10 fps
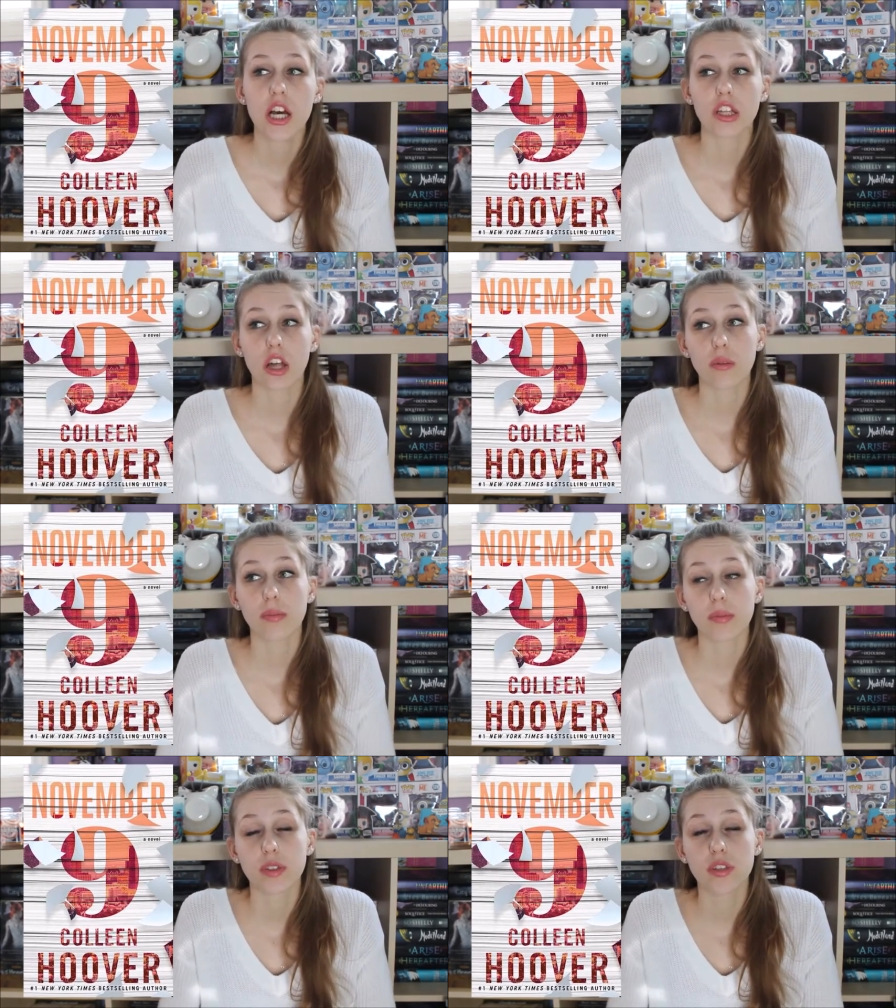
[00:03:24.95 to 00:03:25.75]
A lot of
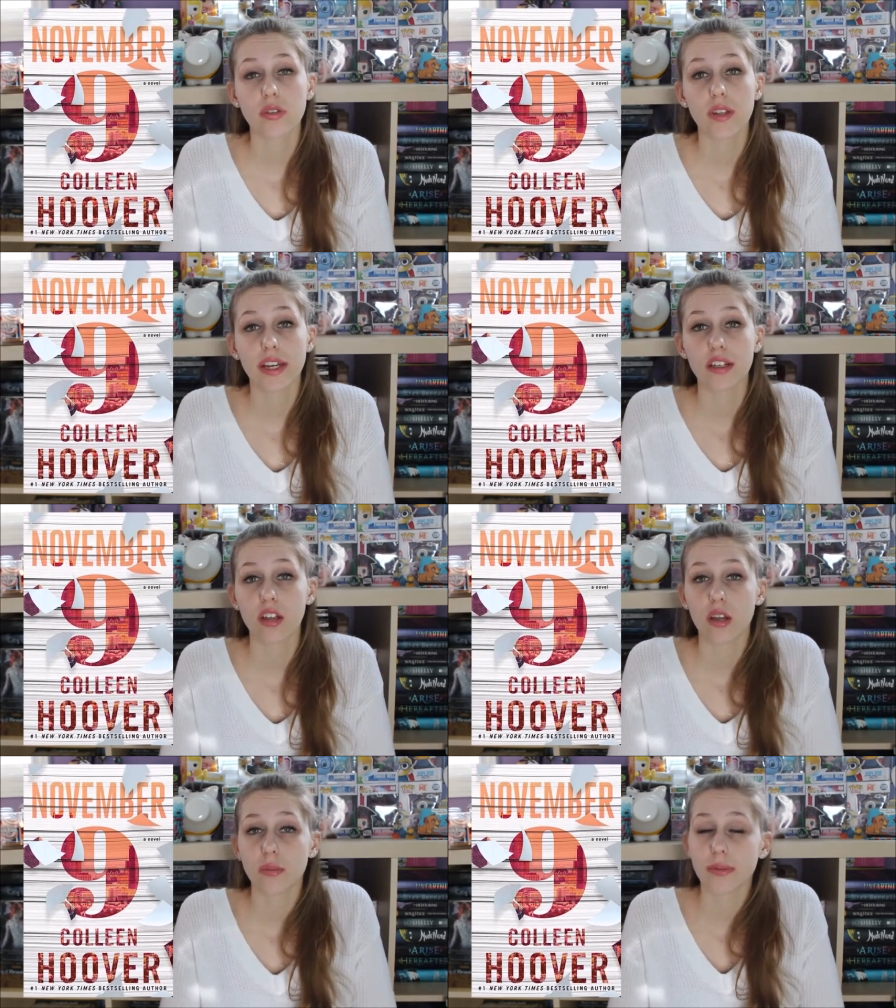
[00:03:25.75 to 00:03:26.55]
people don't like it, a
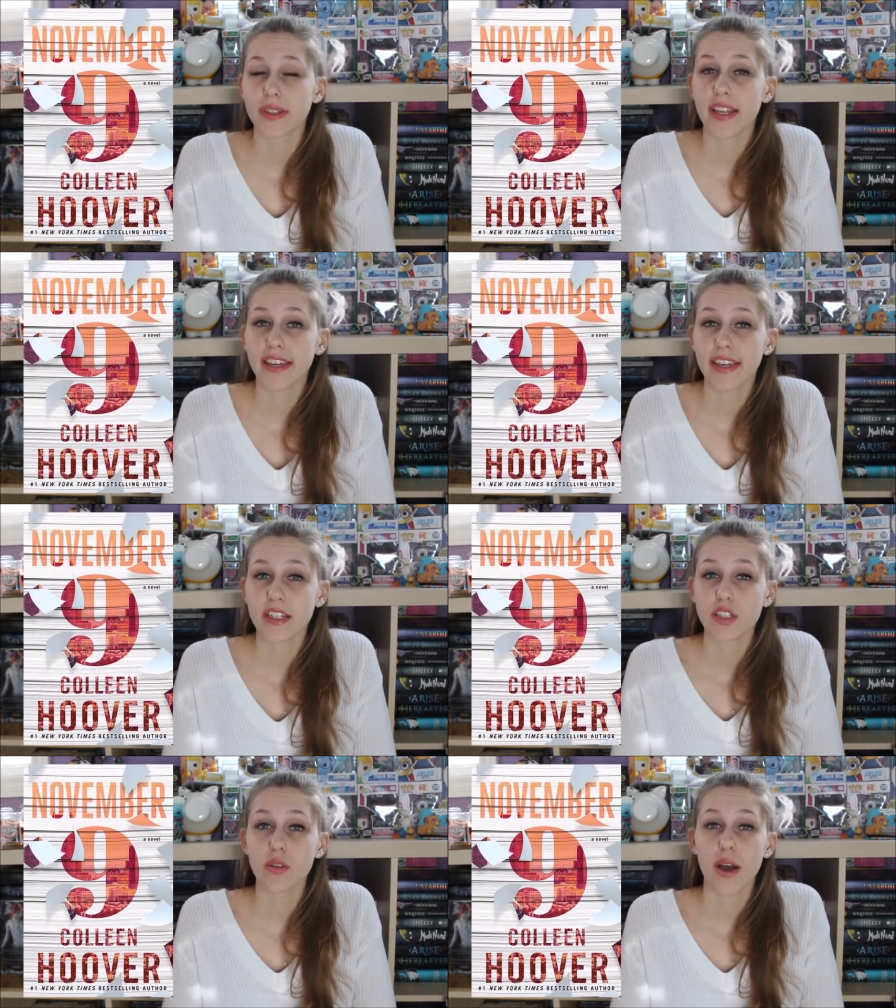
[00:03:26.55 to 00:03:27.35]
lot of people like it,
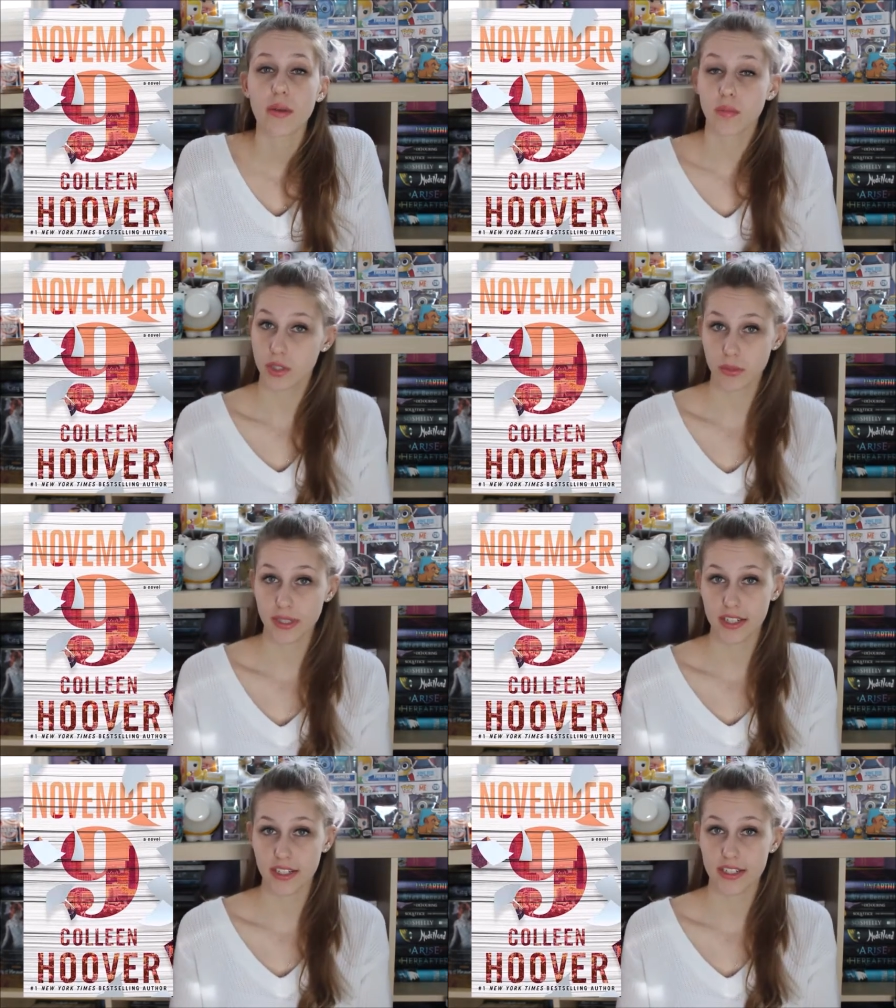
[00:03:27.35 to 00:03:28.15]
so I'm super
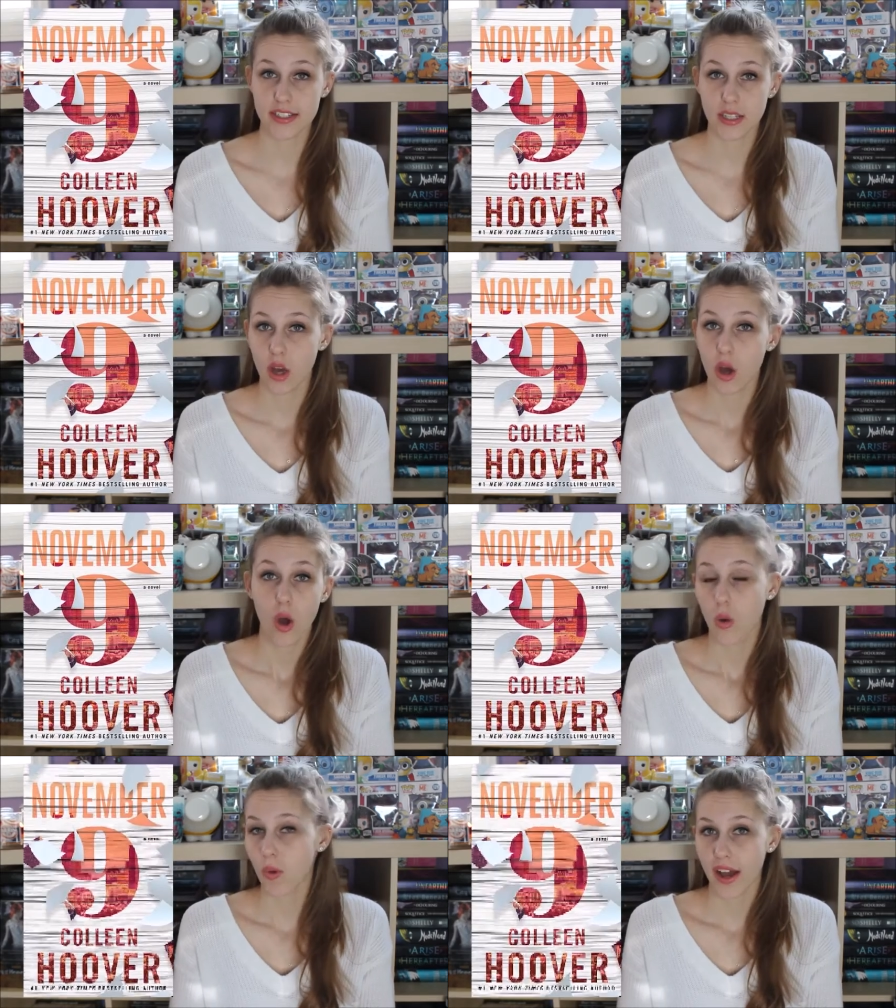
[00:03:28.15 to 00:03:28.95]
excited to see
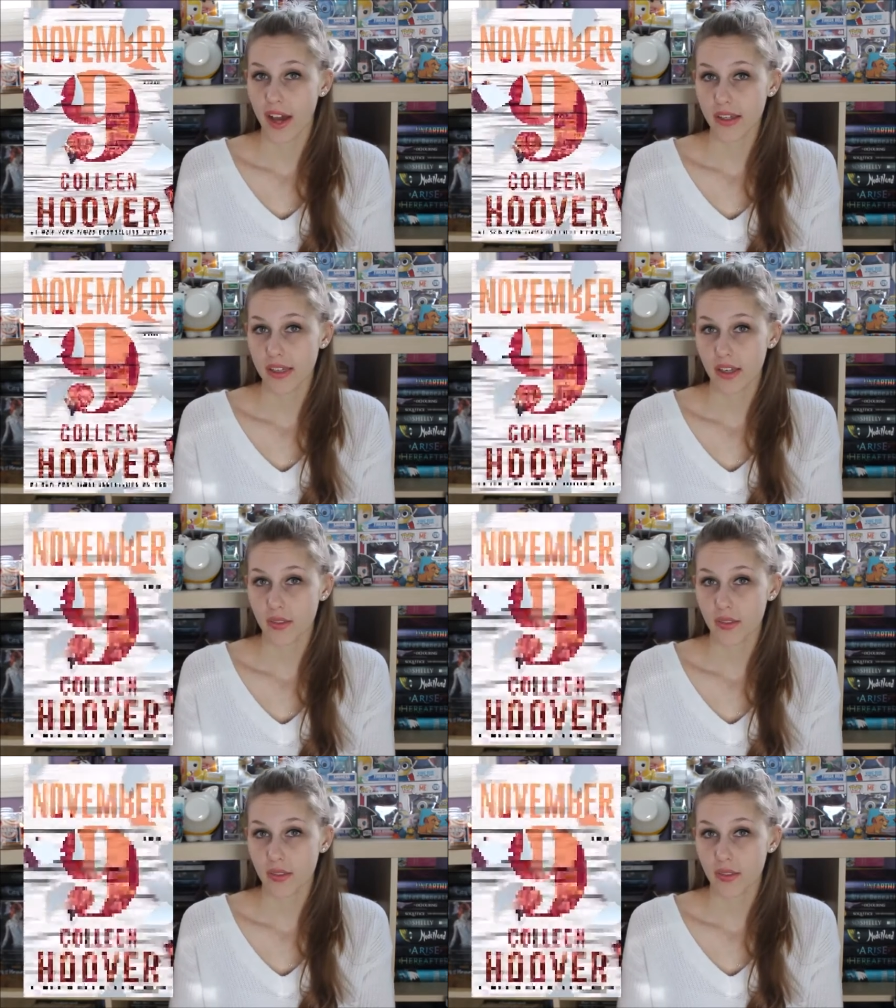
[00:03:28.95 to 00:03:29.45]
what I think of